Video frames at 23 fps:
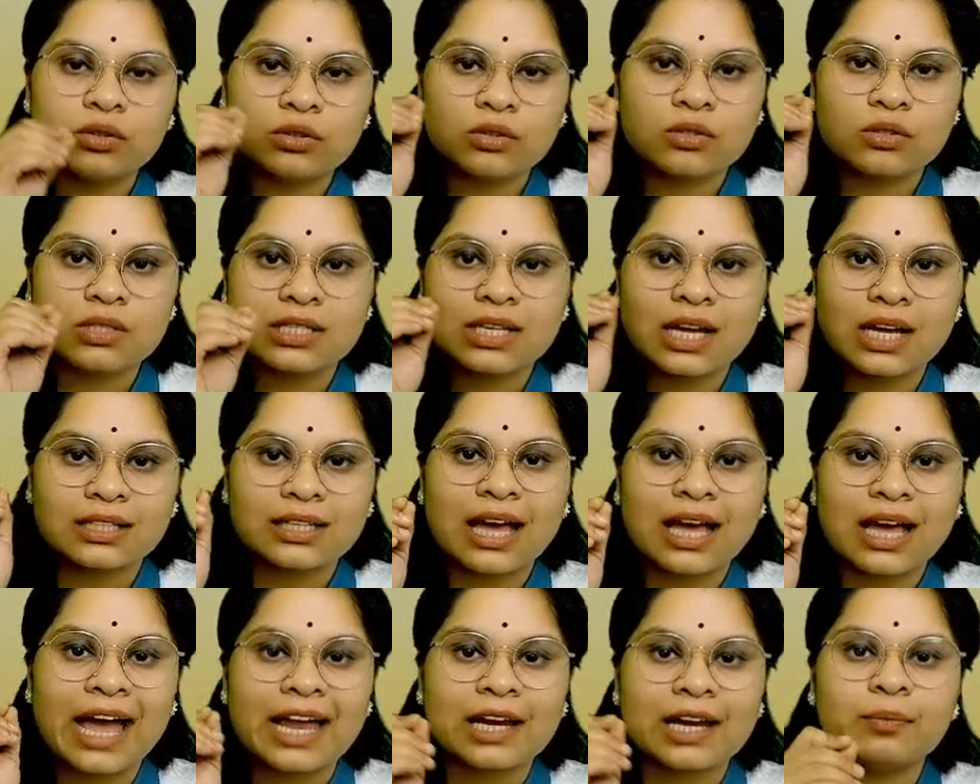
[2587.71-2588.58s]
those are the
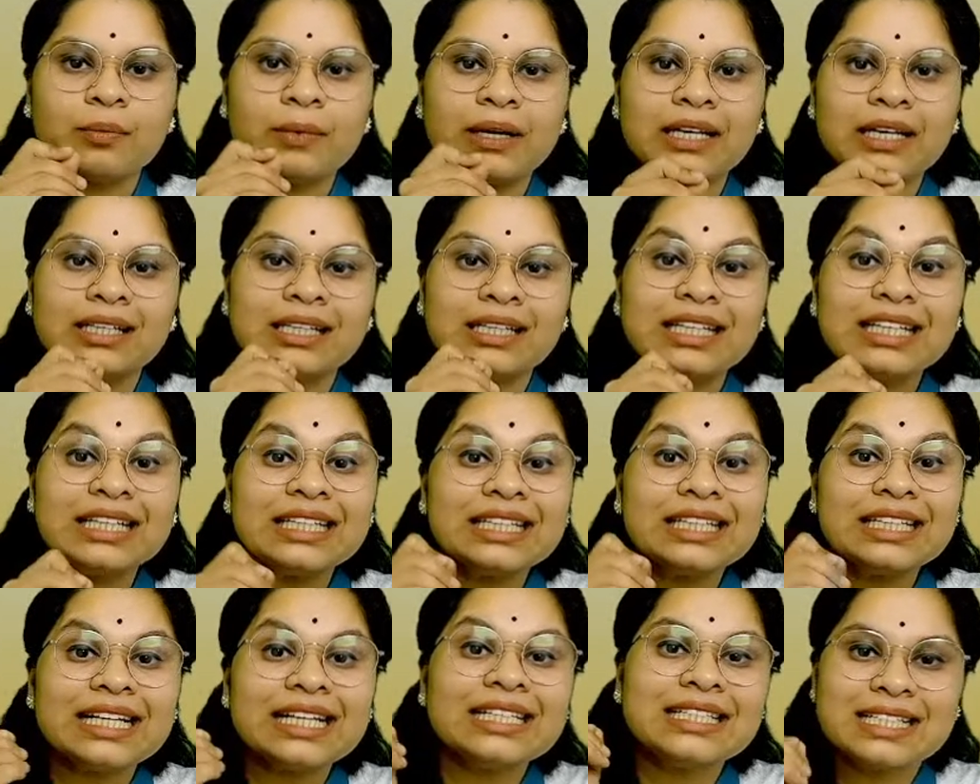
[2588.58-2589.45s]
handmade
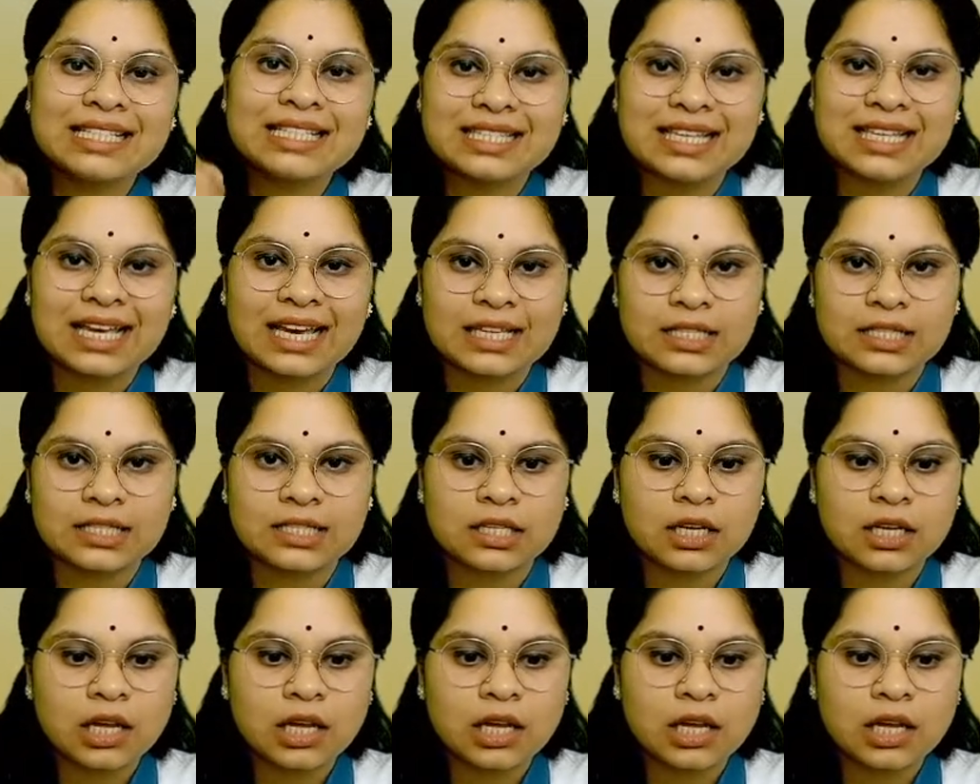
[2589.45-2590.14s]
detailed designs.